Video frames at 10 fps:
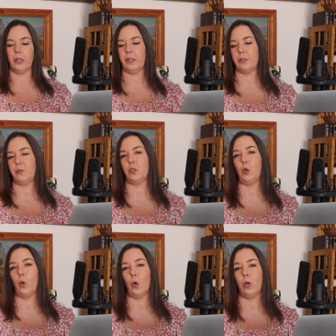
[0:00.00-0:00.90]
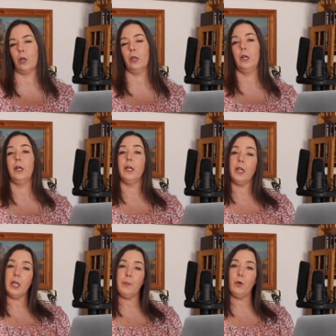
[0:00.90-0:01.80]
list your
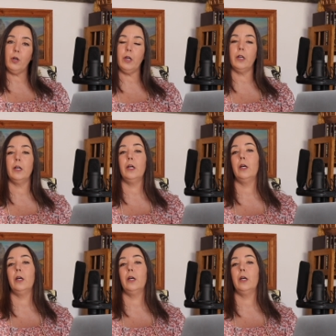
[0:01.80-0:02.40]
ebook,